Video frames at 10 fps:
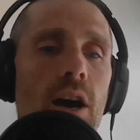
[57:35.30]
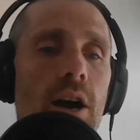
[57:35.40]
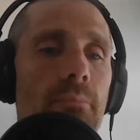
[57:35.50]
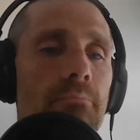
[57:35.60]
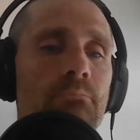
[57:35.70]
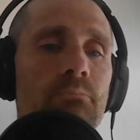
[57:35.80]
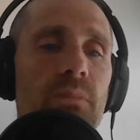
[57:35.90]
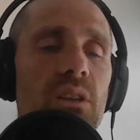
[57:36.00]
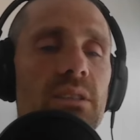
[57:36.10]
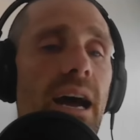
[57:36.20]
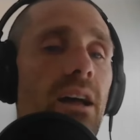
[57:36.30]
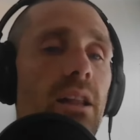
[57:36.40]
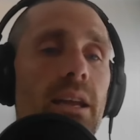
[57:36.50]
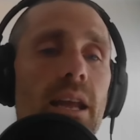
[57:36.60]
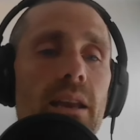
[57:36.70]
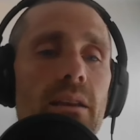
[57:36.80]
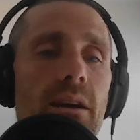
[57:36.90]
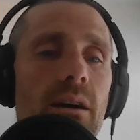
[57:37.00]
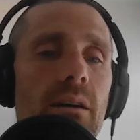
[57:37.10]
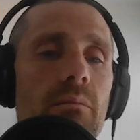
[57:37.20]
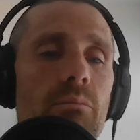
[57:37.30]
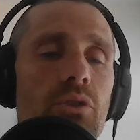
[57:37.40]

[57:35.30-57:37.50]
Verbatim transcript: um, dial in and uh,